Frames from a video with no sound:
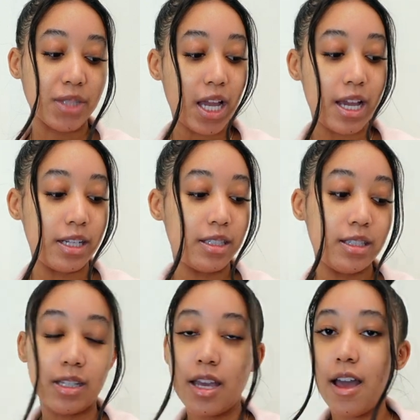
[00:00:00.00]
I
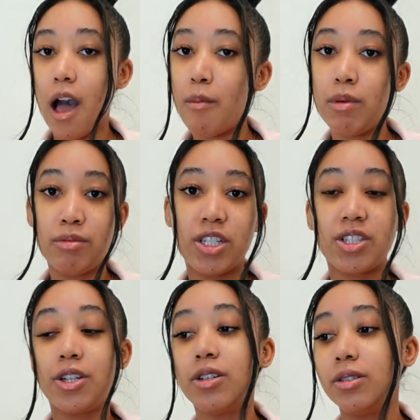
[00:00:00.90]
I'm a brush
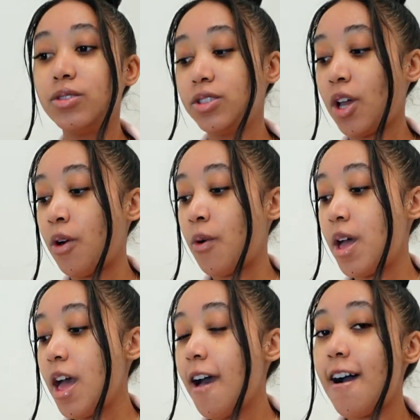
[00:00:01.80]
girl. So
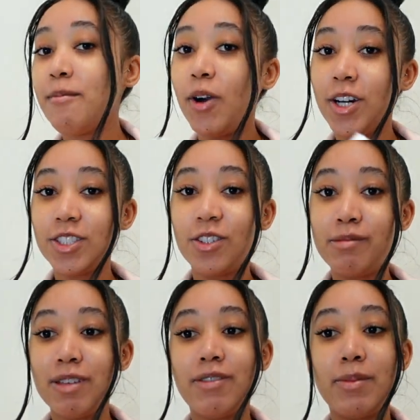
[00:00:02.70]
I'm also
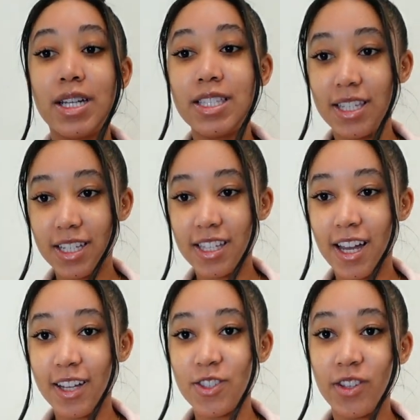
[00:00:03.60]
gonna be filming a
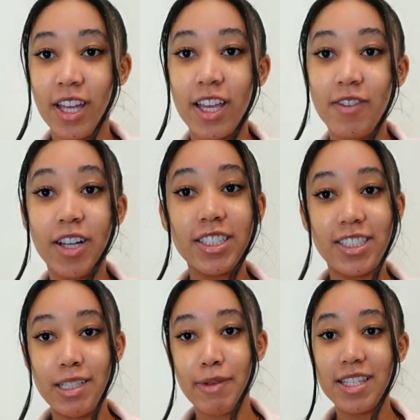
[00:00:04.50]
TikTok. So like if y'all can
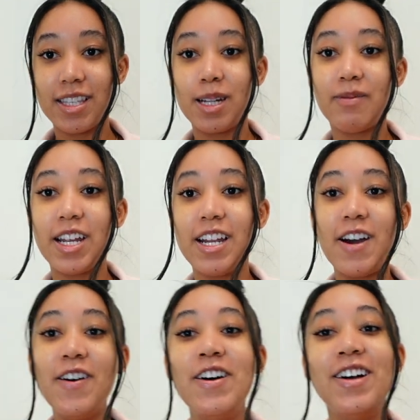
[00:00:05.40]
see my setup right now,